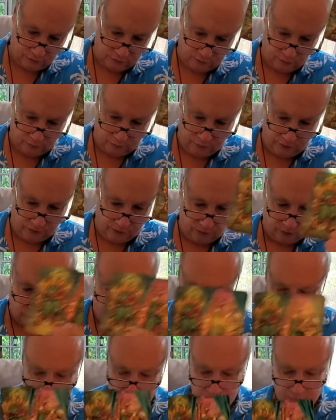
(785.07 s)
two of
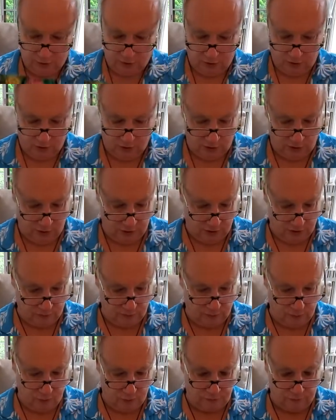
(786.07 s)
pentacles is
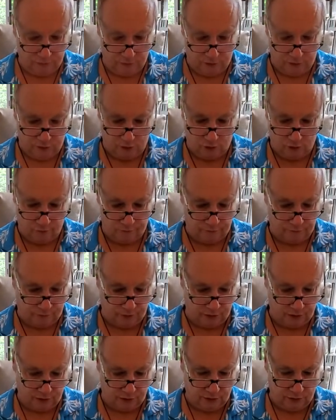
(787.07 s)
boyfriend
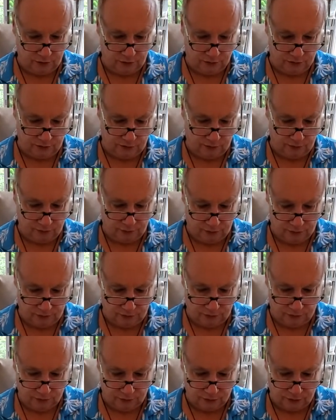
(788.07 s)
girlfriend energy but
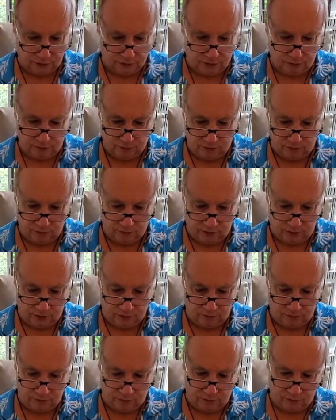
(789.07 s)
there's commitment
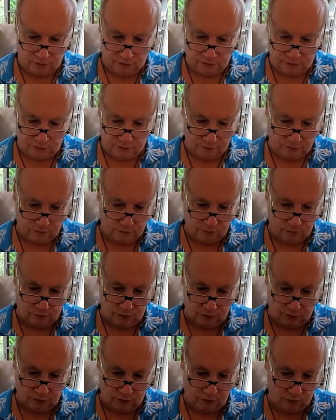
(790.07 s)
there's
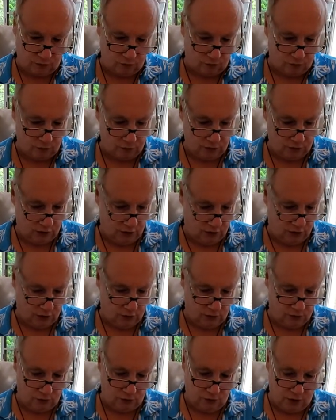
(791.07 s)
you know
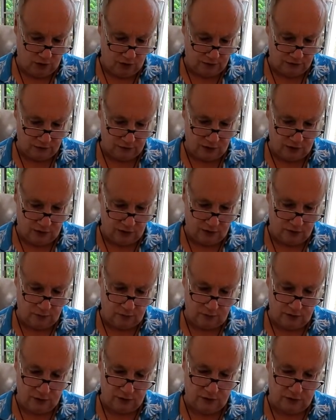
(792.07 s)
you guys kind of
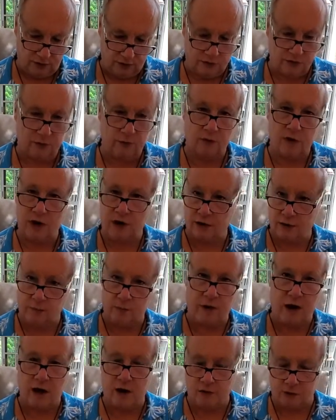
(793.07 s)
being in some kind of
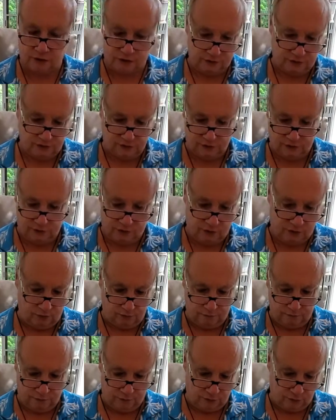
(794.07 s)
balance in the near
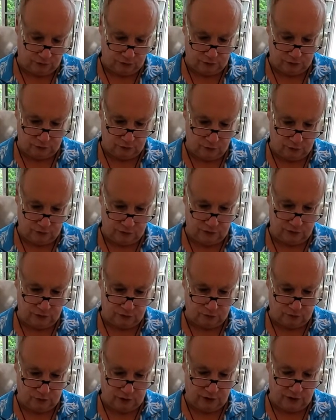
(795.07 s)
future with this
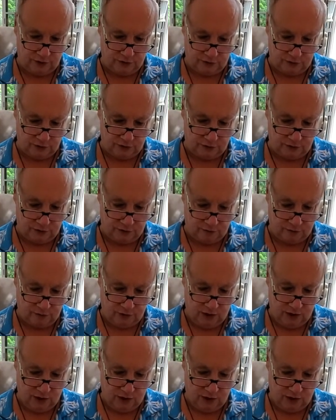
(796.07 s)
relationship